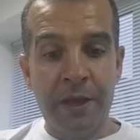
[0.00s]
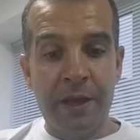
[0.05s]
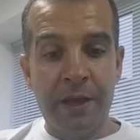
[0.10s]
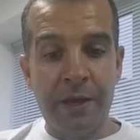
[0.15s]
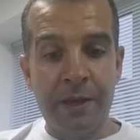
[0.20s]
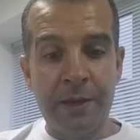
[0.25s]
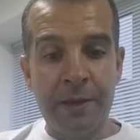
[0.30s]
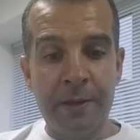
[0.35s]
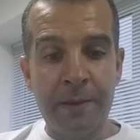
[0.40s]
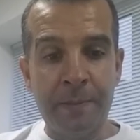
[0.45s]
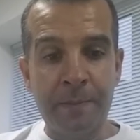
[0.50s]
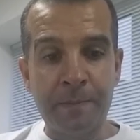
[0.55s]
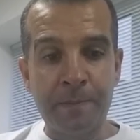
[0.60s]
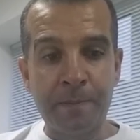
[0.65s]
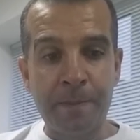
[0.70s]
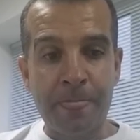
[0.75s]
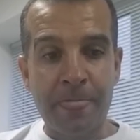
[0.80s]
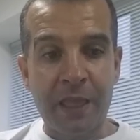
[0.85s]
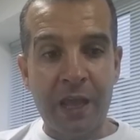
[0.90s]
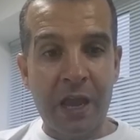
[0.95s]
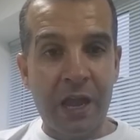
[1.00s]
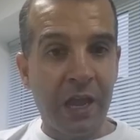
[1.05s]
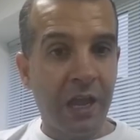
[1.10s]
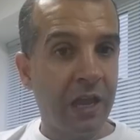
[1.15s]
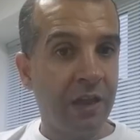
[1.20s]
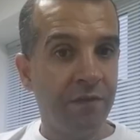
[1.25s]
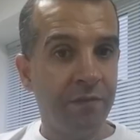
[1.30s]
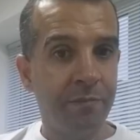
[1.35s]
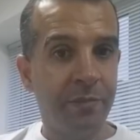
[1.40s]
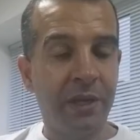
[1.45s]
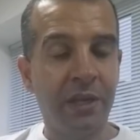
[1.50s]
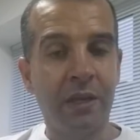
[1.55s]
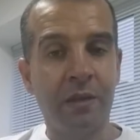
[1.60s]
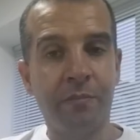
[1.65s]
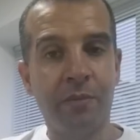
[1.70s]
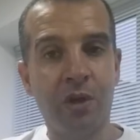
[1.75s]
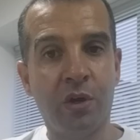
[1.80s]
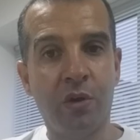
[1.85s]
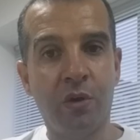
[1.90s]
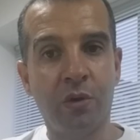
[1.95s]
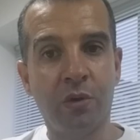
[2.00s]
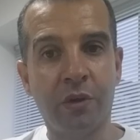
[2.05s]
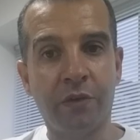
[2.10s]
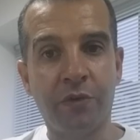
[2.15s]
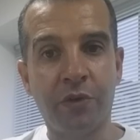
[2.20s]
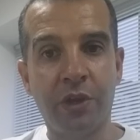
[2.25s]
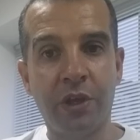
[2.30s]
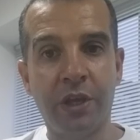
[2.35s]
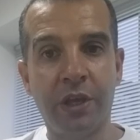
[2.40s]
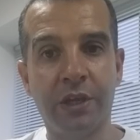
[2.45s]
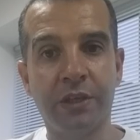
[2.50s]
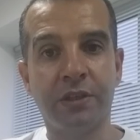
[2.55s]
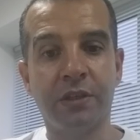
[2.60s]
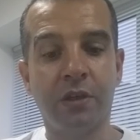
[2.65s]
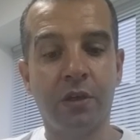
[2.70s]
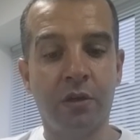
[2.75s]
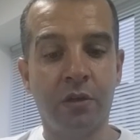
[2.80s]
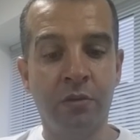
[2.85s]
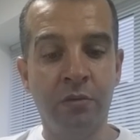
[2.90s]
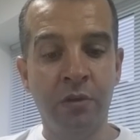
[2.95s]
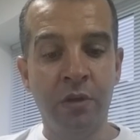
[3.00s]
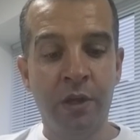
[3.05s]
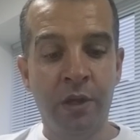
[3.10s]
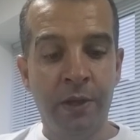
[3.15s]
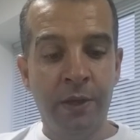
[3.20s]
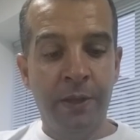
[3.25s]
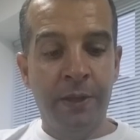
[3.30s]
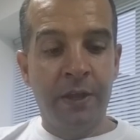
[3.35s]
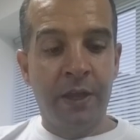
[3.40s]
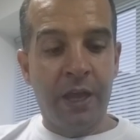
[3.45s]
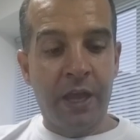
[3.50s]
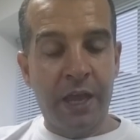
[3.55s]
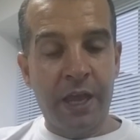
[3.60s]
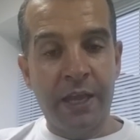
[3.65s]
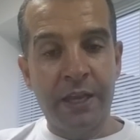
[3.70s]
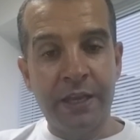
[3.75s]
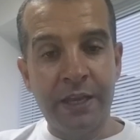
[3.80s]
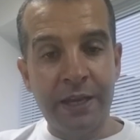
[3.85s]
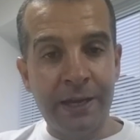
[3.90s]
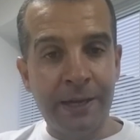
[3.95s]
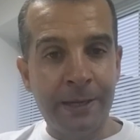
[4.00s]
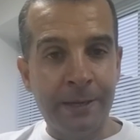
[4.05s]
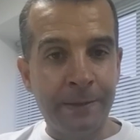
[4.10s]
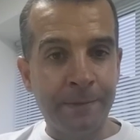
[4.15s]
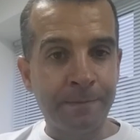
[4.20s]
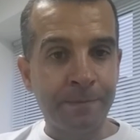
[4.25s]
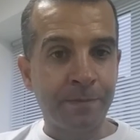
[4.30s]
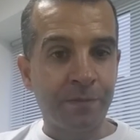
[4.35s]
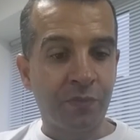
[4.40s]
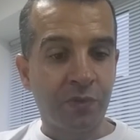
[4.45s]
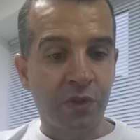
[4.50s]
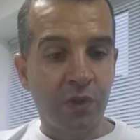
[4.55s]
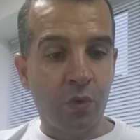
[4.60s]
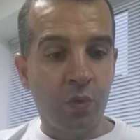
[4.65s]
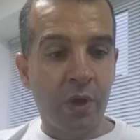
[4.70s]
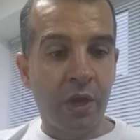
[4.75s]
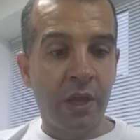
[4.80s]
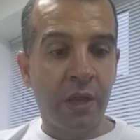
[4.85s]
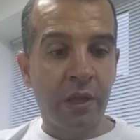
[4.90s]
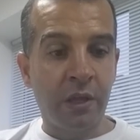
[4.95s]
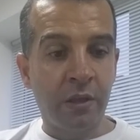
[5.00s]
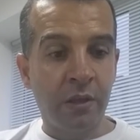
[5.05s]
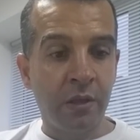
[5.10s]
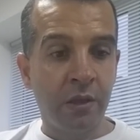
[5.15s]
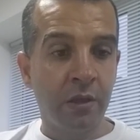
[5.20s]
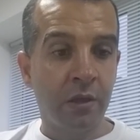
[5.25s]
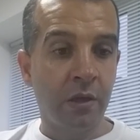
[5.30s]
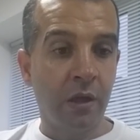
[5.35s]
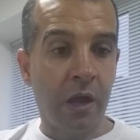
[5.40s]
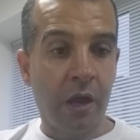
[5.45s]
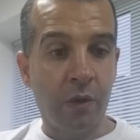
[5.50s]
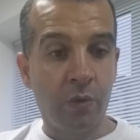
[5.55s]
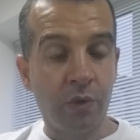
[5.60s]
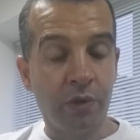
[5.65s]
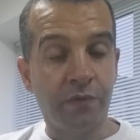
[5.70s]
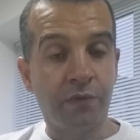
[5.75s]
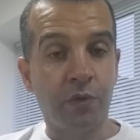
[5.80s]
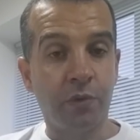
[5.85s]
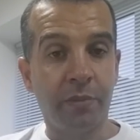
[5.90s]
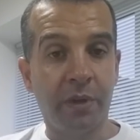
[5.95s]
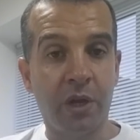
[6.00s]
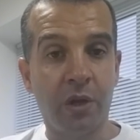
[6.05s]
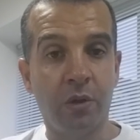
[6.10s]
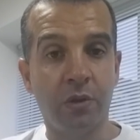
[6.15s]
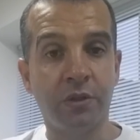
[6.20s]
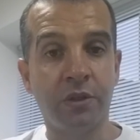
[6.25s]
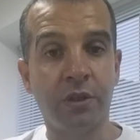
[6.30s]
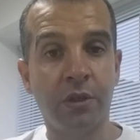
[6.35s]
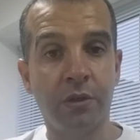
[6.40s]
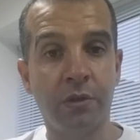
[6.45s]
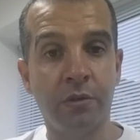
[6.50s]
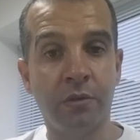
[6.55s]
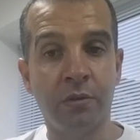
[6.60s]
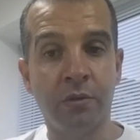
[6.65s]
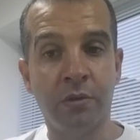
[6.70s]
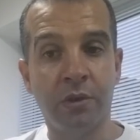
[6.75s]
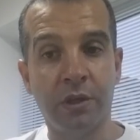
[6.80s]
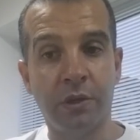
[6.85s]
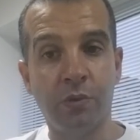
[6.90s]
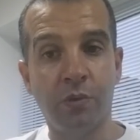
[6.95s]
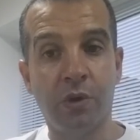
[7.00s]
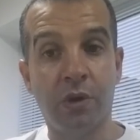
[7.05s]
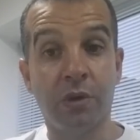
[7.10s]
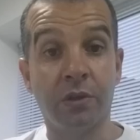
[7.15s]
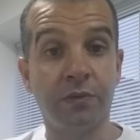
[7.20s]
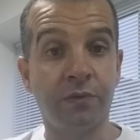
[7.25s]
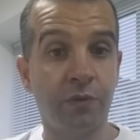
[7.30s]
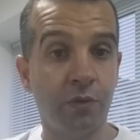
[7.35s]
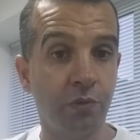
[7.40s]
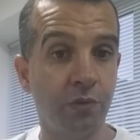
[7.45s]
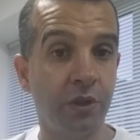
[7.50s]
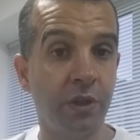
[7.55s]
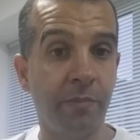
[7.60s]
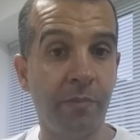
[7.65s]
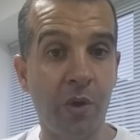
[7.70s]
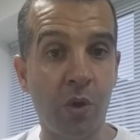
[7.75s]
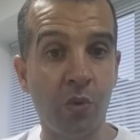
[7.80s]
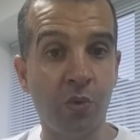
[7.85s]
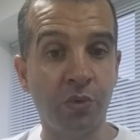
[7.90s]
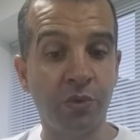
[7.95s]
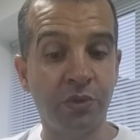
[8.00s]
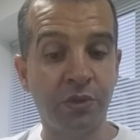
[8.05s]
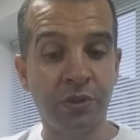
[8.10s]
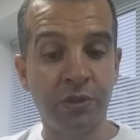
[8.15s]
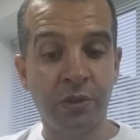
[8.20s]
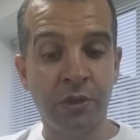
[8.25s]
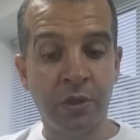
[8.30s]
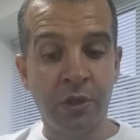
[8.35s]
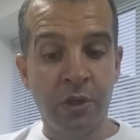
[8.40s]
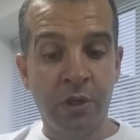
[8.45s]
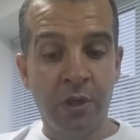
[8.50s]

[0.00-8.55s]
I have been in HOHOL a few years ago, and the way I went through HOHOL too, it was through the boats,